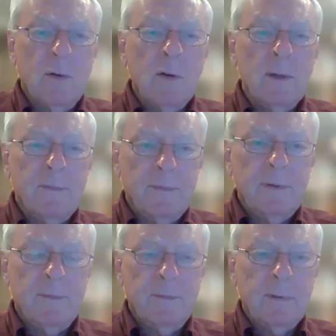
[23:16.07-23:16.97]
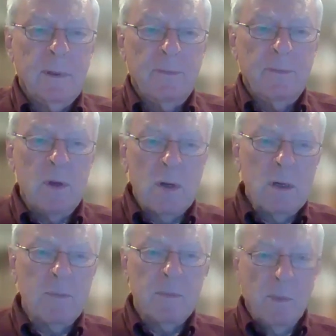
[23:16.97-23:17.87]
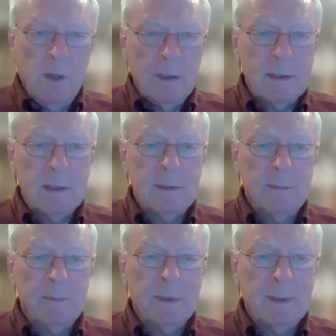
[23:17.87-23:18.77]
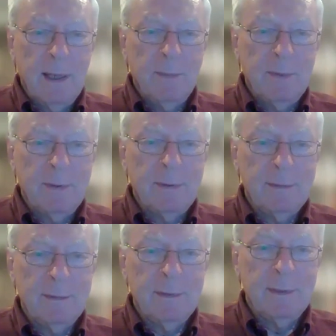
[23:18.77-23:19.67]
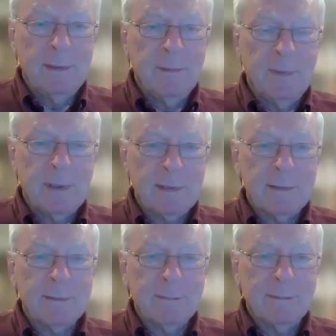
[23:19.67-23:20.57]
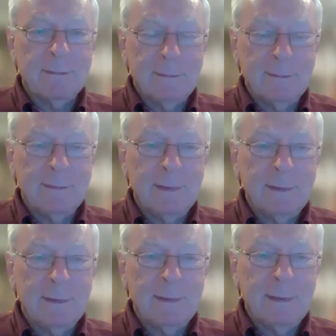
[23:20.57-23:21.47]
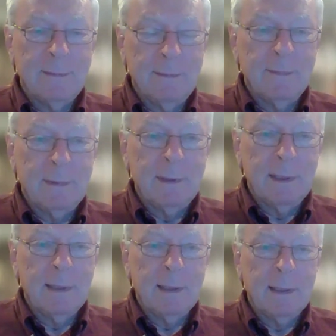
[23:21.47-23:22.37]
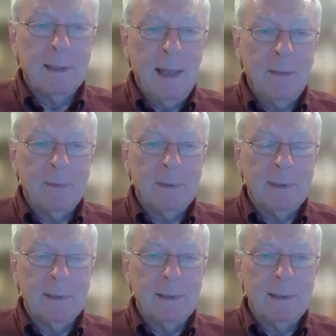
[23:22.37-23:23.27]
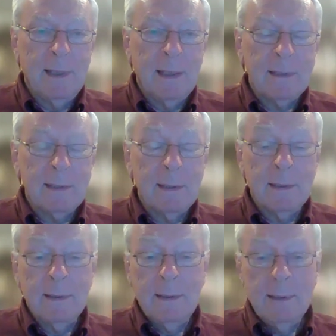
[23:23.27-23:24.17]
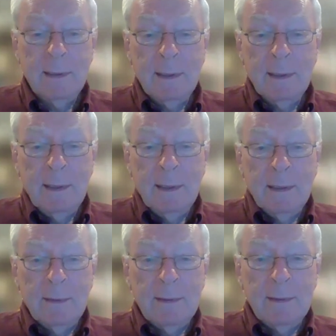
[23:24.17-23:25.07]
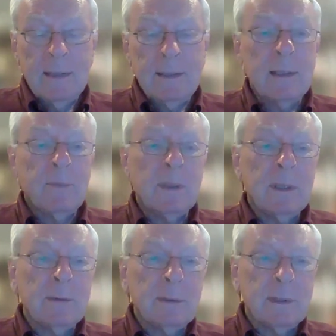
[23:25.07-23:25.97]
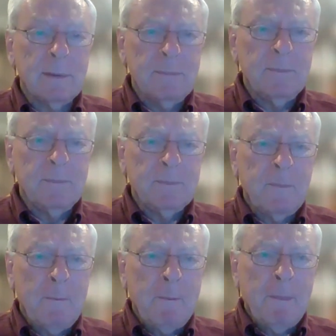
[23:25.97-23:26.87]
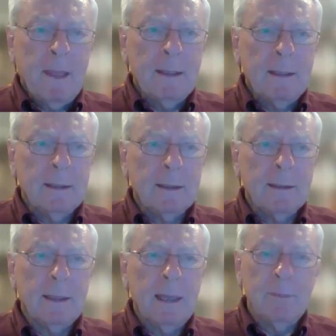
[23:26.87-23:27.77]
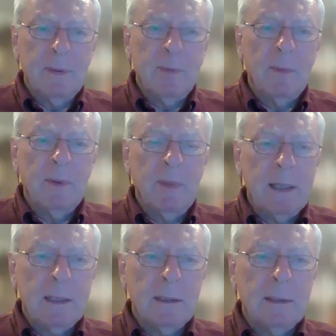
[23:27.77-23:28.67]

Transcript: The core, if Europe wants something to happen in the Olympics, it can happen, and that's something that it can be problematic.